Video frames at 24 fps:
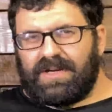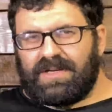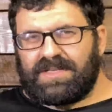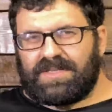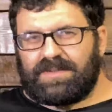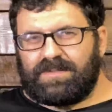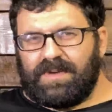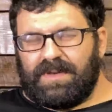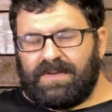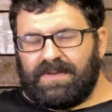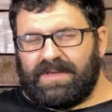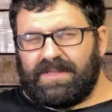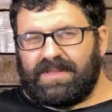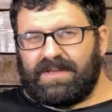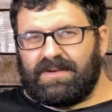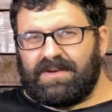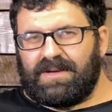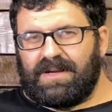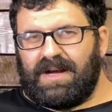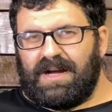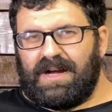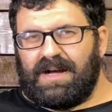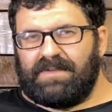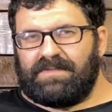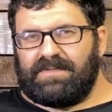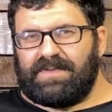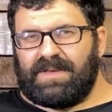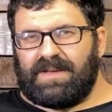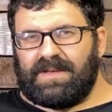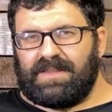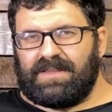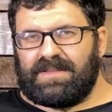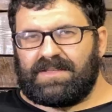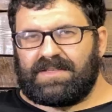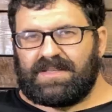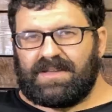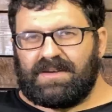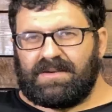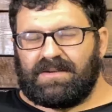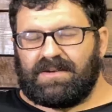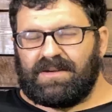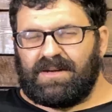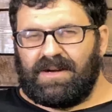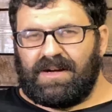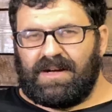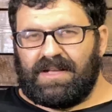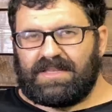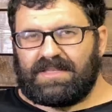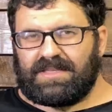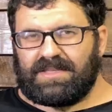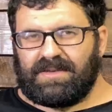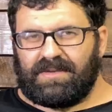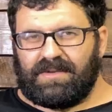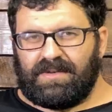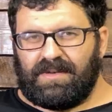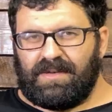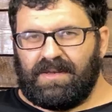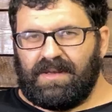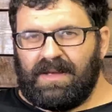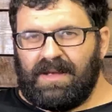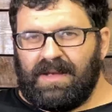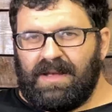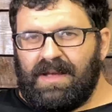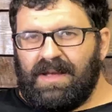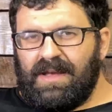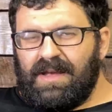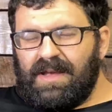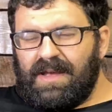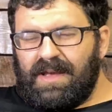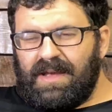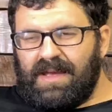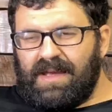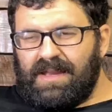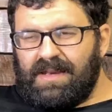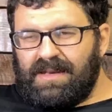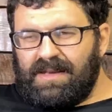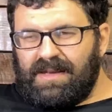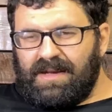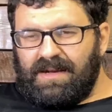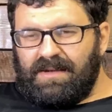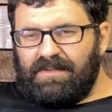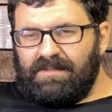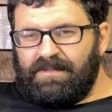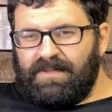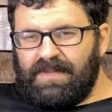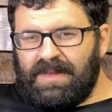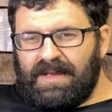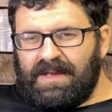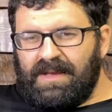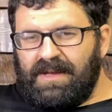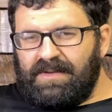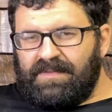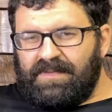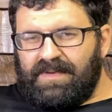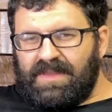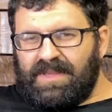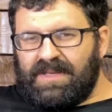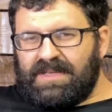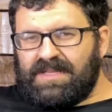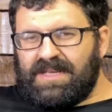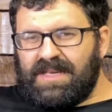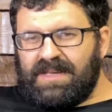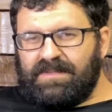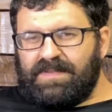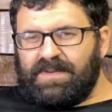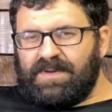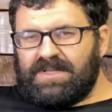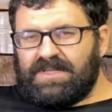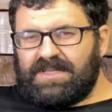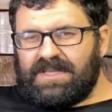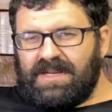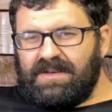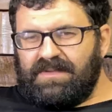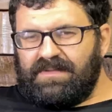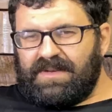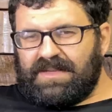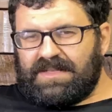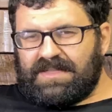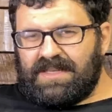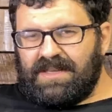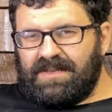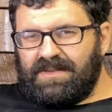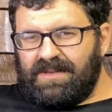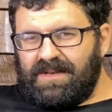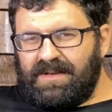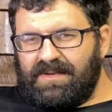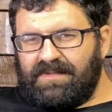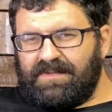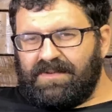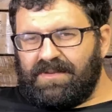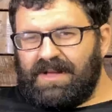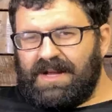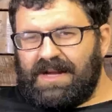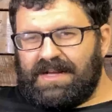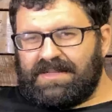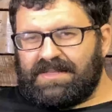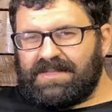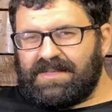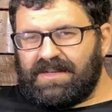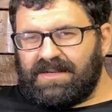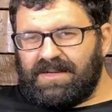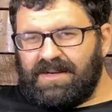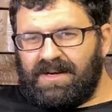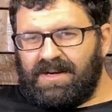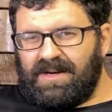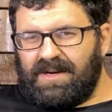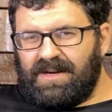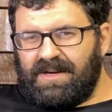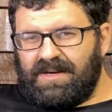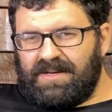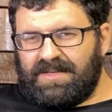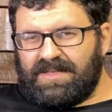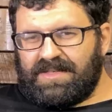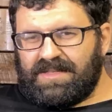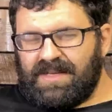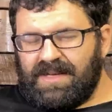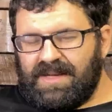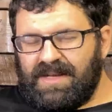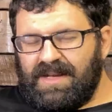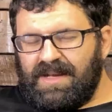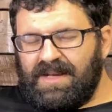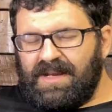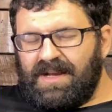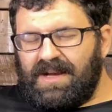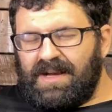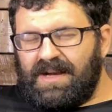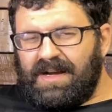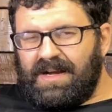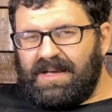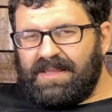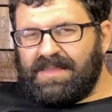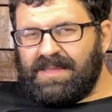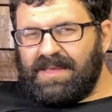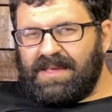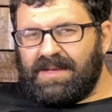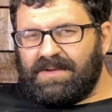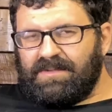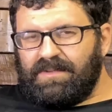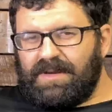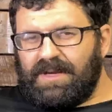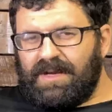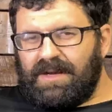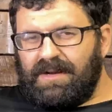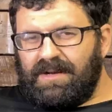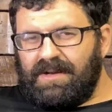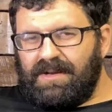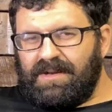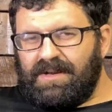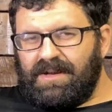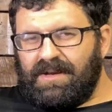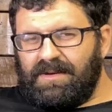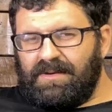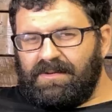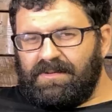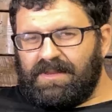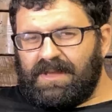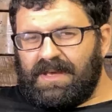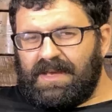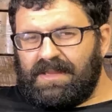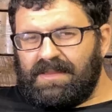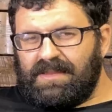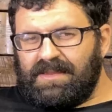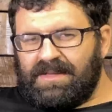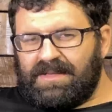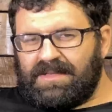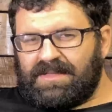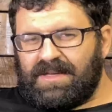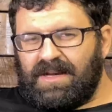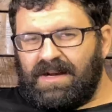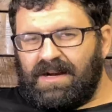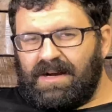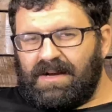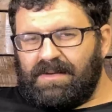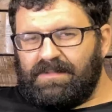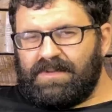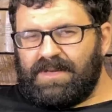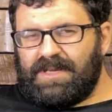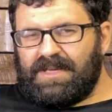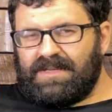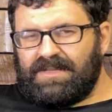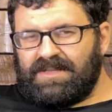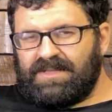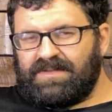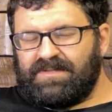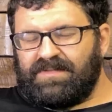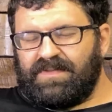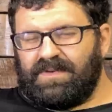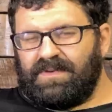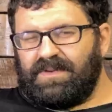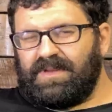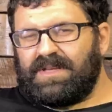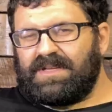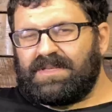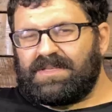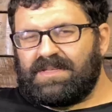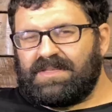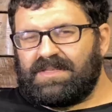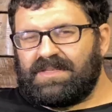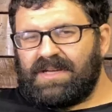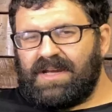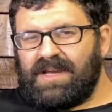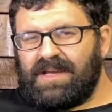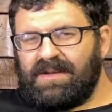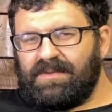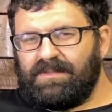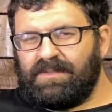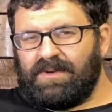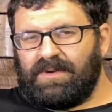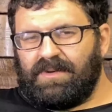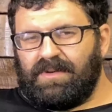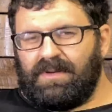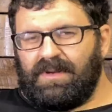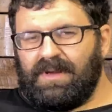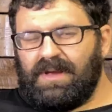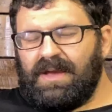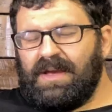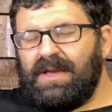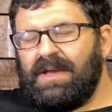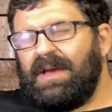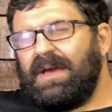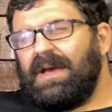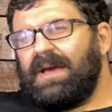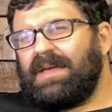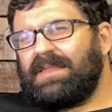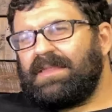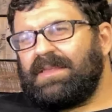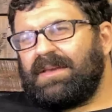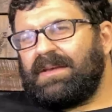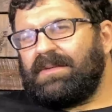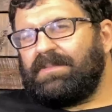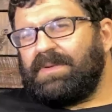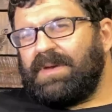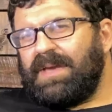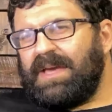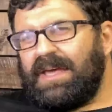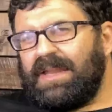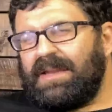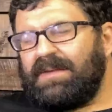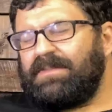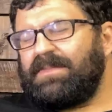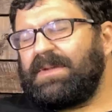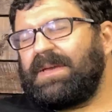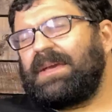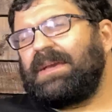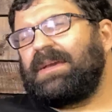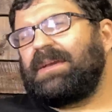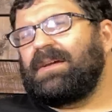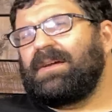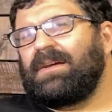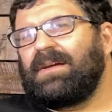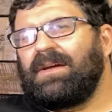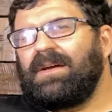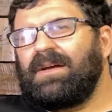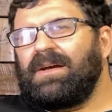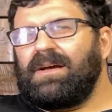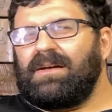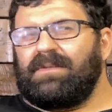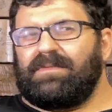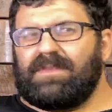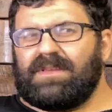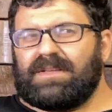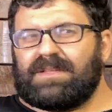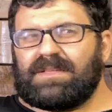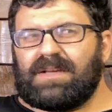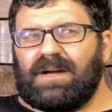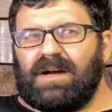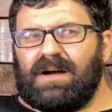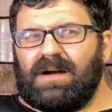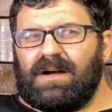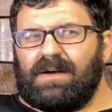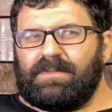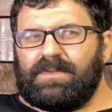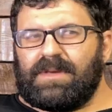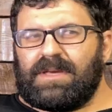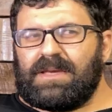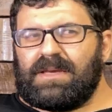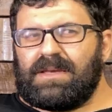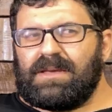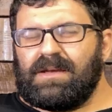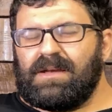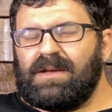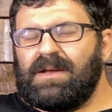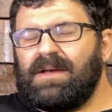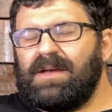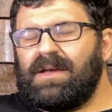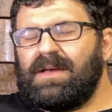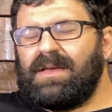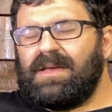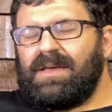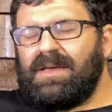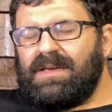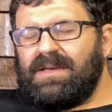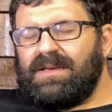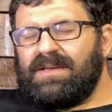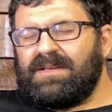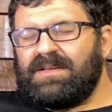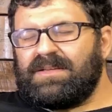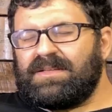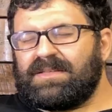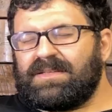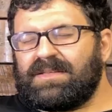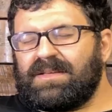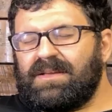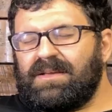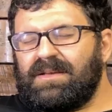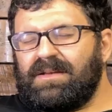spilling their coffee on the center console. And um, for 10% of us that love classic cars, I think we all know that this hobby is fully sustainable. And the epitome of this hobby is